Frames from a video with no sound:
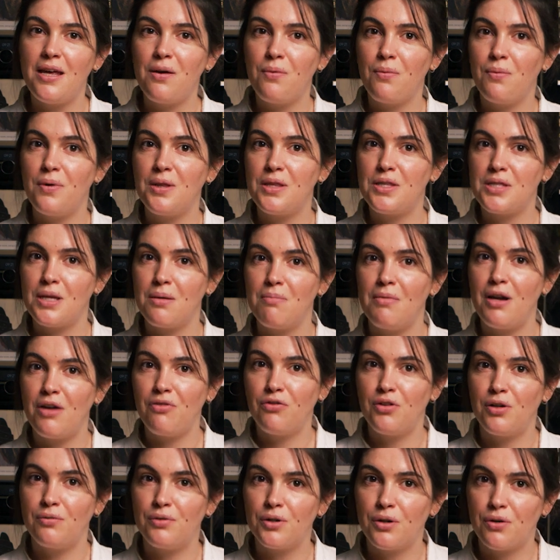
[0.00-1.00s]
with some
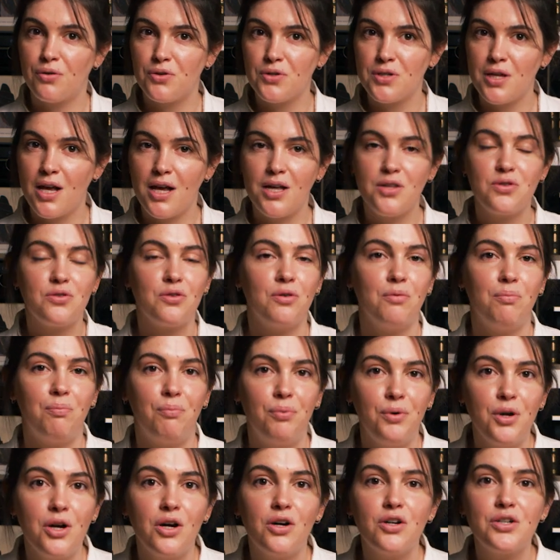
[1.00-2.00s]
leftover croissants or
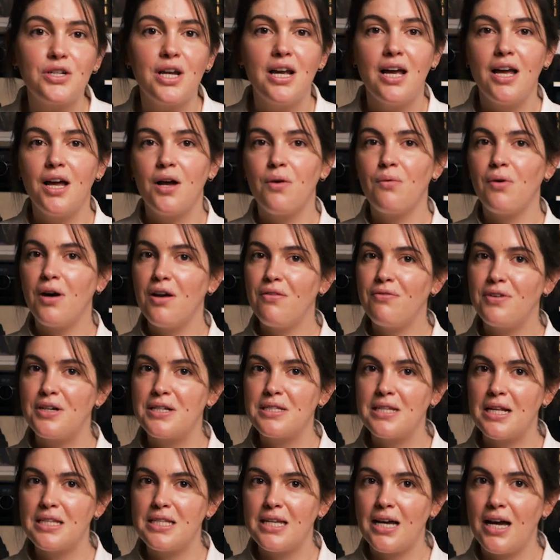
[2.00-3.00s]
brioche, quite
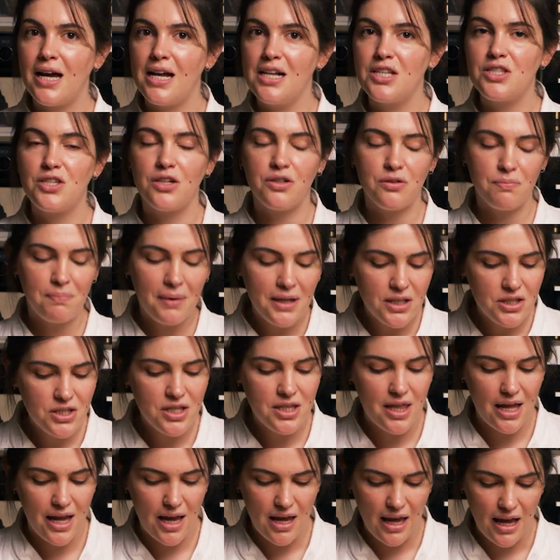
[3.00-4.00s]
versatile. But
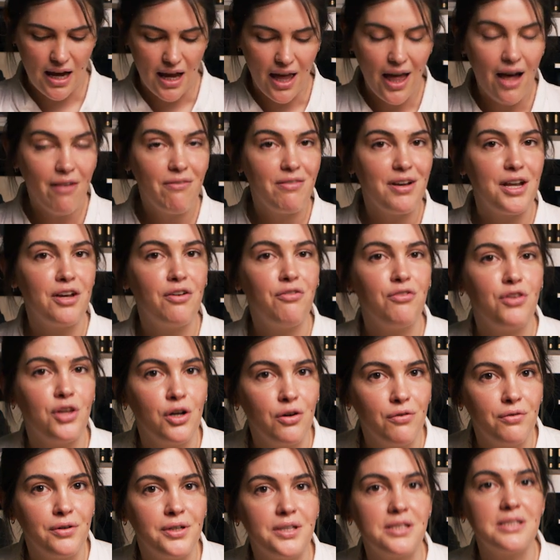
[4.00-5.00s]
today I have
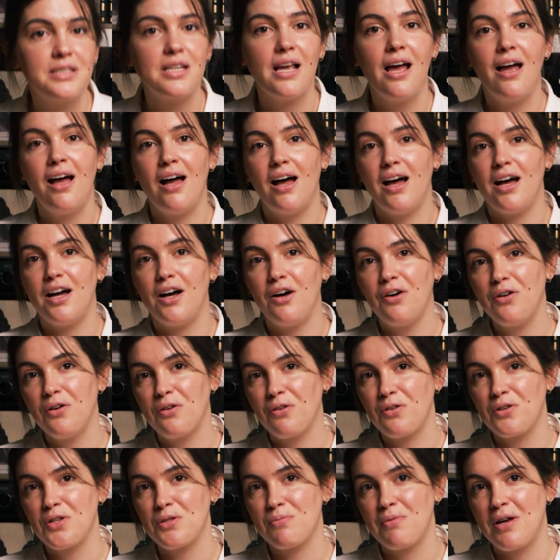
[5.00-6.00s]
leftovers, hot
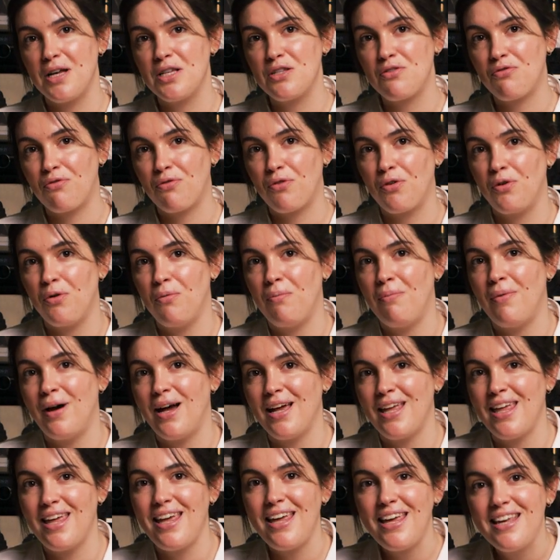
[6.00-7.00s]
cross buns from
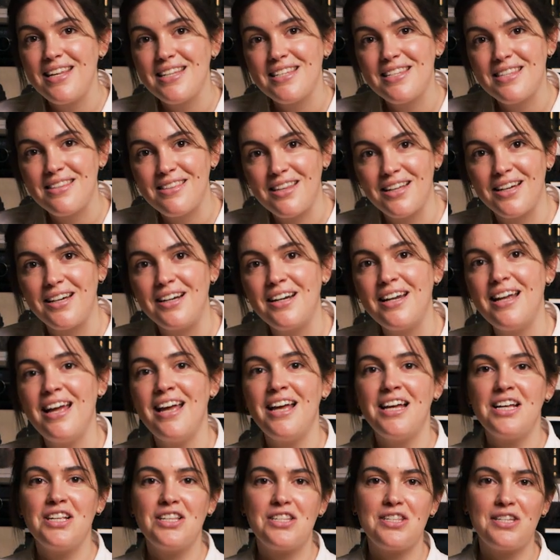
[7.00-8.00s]
my Easter,
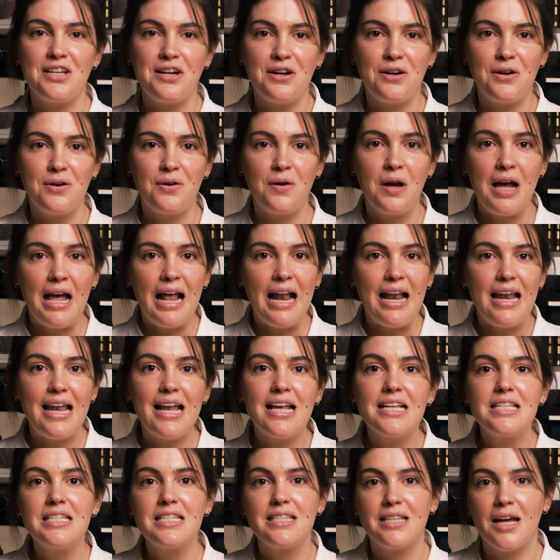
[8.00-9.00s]
so
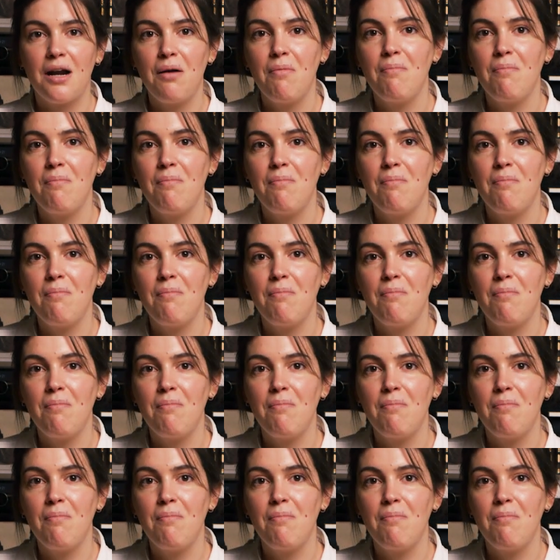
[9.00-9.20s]
let's start